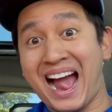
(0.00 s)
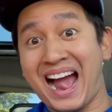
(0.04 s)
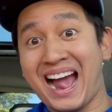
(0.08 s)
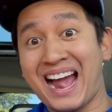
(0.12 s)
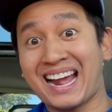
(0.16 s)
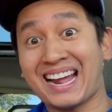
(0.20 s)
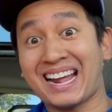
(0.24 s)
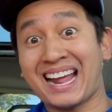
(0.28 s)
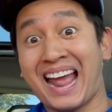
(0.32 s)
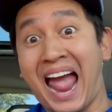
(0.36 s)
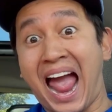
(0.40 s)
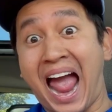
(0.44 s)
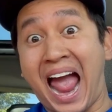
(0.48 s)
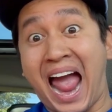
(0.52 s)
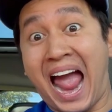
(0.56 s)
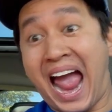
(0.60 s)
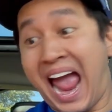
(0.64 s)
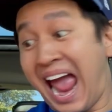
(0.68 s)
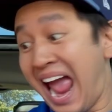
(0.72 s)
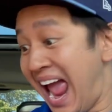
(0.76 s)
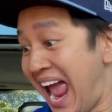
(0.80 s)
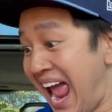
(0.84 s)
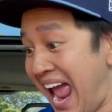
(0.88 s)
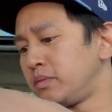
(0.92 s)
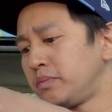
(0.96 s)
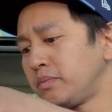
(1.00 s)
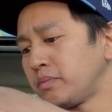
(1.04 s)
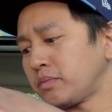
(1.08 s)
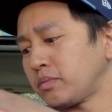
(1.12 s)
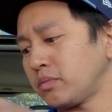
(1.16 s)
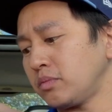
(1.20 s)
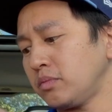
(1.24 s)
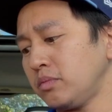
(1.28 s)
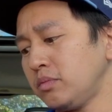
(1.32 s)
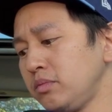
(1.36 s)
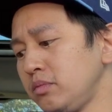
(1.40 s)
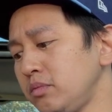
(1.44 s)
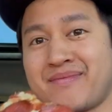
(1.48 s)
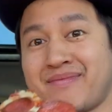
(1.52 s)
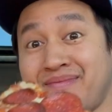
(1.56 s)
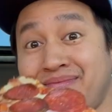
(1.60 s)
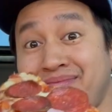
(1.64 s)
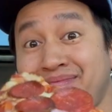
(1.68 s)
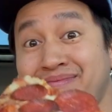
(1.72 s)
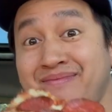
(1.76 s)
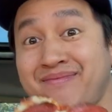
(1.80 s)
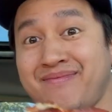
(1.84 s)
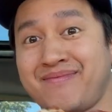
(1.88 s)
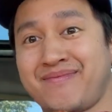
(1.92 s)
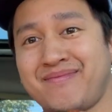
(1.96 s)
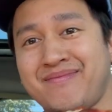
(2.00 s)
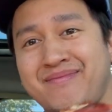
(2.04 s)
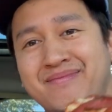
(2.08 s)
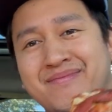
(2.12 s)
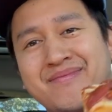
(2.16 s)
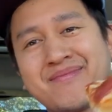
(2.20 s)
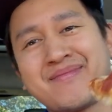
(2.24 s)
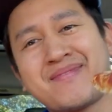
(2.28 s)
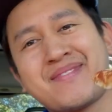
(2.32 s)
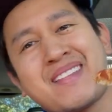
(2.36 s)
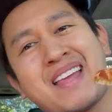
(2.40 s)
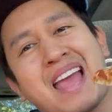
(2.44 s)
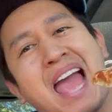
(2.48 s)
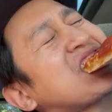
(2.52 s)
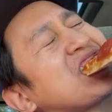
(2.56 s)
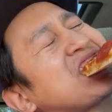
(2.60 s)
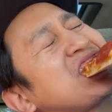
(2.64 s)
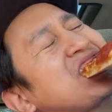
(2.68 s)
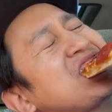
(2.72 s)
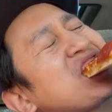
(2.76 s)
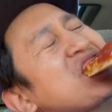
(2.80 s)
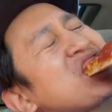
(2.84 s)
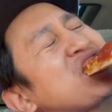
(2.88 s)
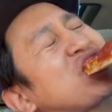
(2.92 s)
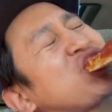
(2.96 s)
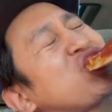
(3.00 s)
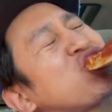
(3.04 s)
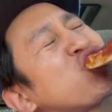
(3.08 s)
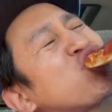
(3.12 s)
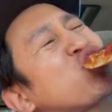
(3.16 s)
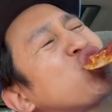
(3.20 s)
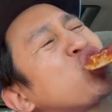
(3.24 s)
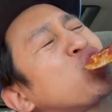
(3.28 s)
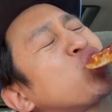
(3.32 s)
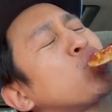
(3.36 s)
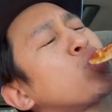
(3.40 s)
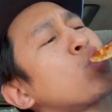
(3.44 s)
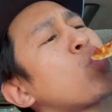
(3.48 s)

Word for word: pizza, and before the wife finds out that I'm eating this pizza